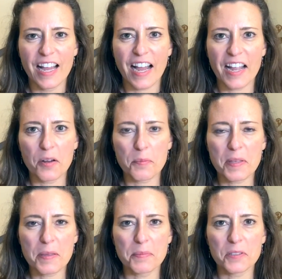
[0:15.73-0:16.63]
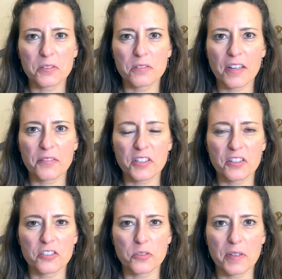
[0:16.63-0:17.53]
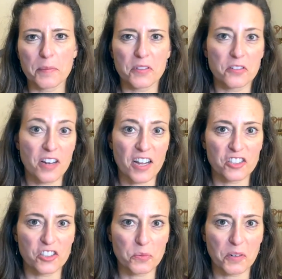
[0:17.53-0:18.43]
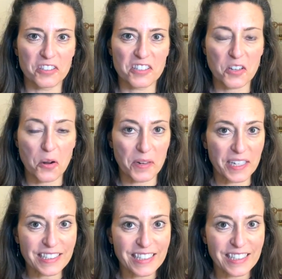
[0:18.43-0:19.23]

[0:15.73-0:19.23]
I help people who love what they're doing but they're not sure where it's going,